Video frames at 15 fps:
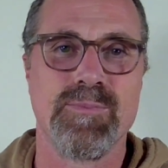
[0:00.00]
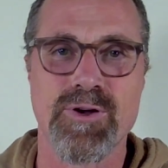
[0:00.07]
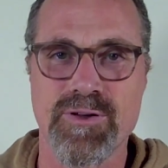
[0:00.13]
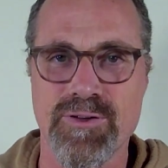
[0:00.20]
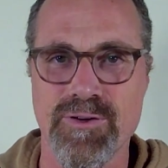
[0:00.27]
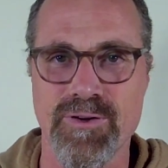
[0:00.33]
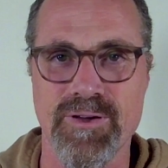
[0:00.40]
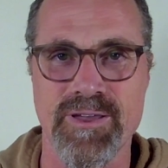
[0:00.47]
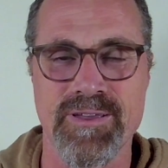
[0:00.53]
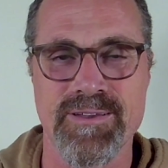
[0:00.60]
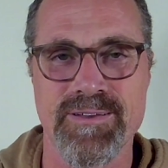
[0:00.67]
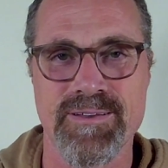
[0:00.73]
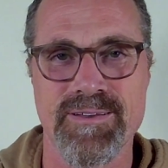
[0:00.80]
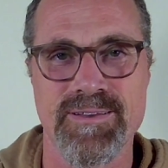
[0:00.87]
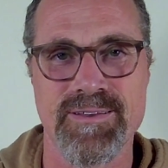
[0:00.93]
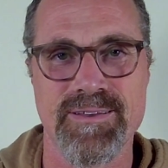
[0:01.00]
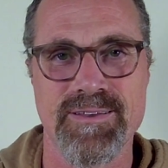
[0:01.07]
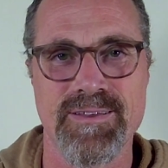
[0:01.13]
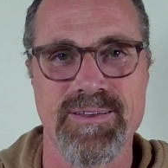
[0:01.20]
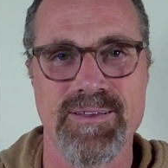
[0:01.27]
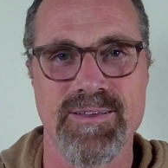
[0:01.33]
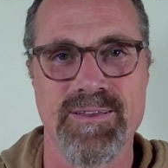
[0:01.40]
Mercury,
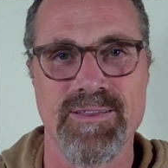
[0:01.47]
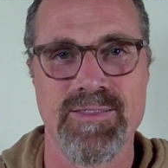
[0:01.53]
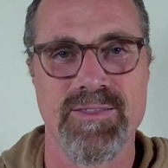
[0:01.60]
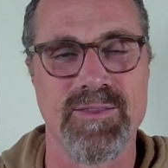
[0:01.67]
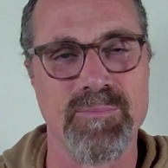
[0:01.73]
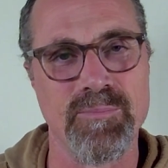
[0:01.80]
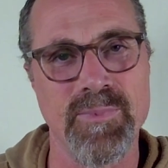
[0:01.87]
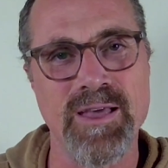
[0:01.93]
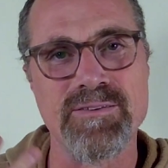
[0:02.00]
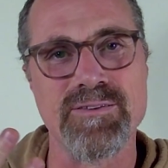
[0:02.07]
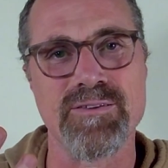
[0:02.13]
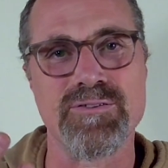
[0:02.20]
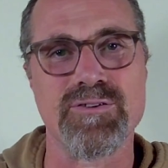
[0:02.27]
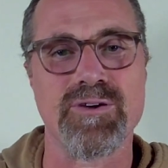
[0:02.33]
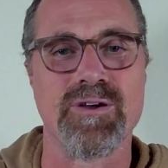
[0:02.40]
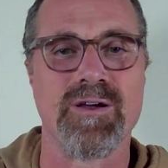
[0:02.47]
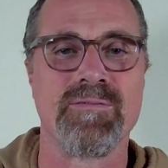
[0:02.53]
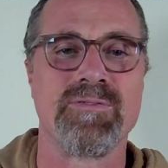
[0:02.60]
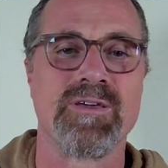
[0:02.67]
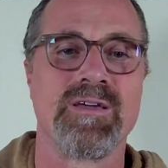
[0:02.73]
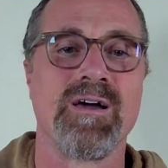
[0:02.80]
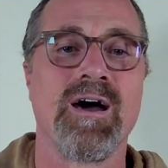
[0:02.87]
the messenger
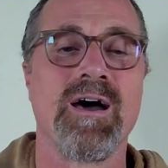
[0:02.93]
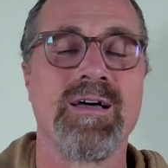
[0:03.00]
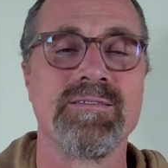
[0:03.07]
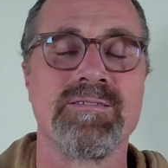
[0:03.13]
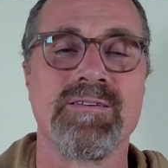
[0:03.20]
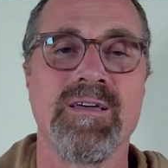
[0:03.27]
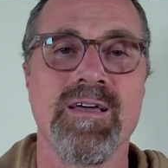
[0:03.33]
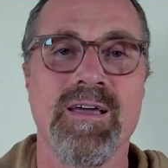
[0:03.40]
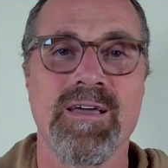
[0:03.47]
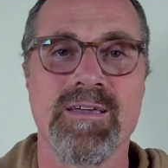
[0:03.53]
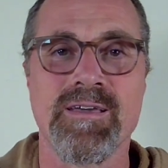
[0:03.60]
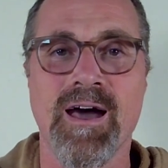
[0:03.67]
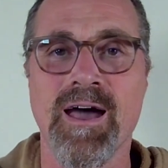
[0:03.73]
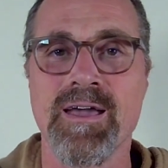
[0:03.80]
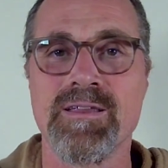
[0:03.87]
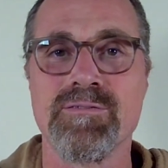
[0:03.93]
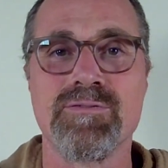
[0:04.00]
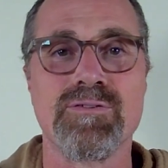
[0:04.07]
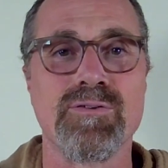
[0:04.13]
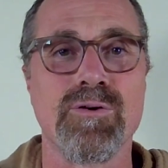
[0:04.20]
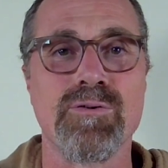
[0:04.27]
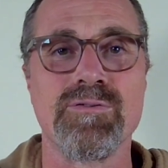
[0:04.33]
of the gods, guide of
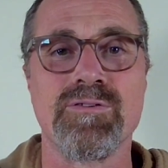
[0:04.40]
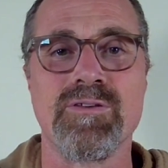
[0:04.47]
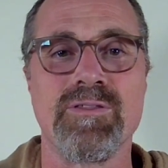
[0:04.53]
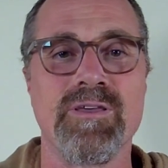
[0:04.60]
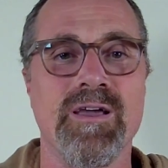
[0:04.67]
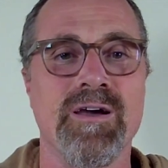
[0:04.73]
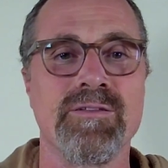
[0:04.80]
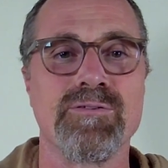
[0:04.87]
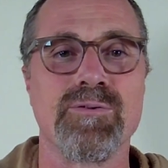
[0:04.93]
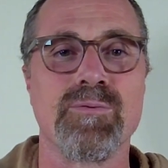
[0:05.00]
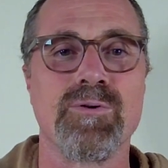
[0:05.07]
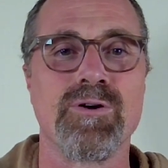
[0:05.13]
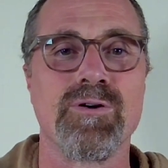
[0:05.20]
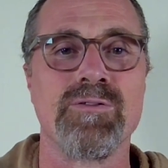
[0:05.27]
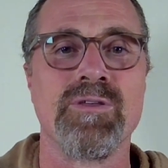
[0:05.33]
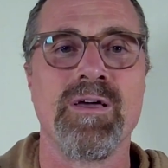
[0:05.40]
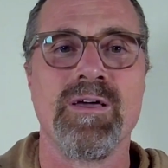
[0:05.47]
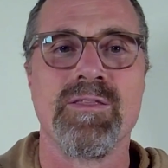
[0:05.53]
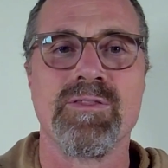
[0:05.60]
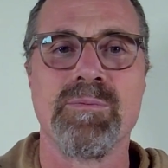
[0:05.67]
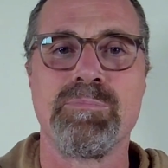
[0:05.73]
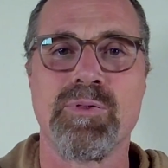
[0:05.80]
souls to the underworld,
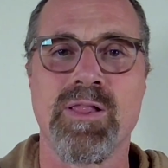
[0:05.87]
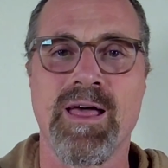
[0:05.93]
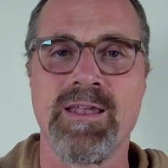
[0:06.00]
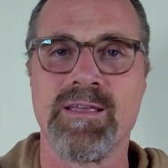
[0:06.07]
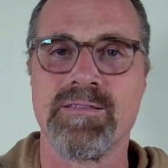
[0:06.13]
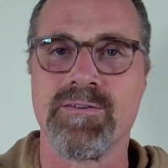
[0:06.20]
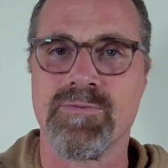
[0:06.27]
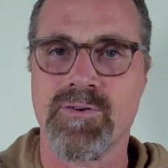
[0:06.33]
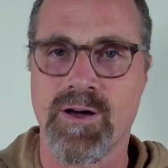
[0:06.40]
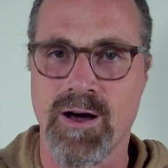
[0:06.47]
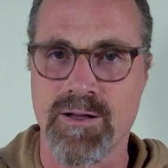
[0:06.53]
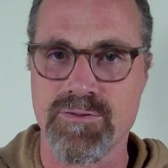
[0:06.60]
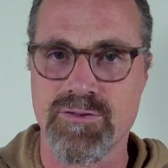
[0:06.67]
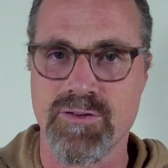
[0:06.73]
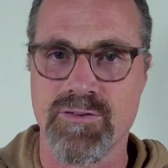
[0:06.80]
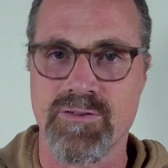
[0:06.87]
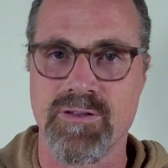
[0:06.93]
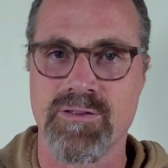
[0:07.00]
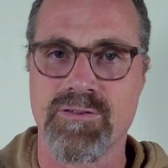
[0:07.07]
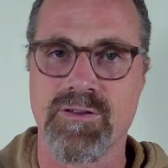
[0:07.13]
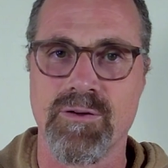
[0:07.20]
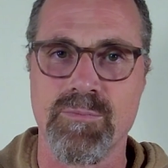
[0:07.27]
the planet of
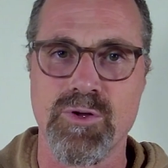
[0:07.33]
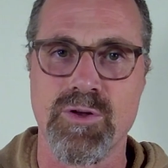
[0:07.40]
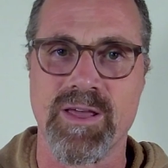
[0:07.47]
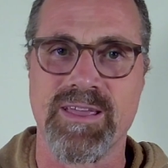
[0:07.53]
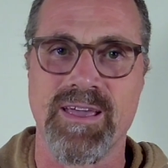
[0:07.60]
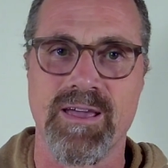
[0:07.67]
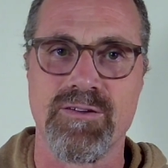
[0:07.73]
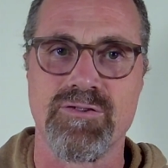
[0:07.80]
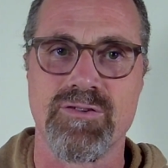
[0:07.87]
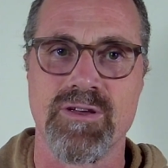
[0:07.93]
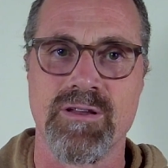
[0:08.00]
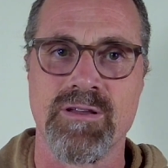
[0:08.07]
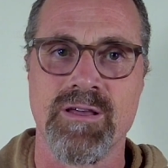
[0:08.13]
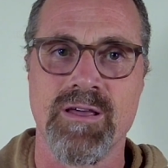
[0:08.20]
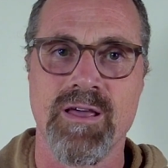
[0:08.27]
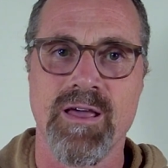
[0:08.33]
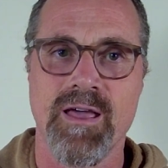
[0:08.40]
consciousness, communication,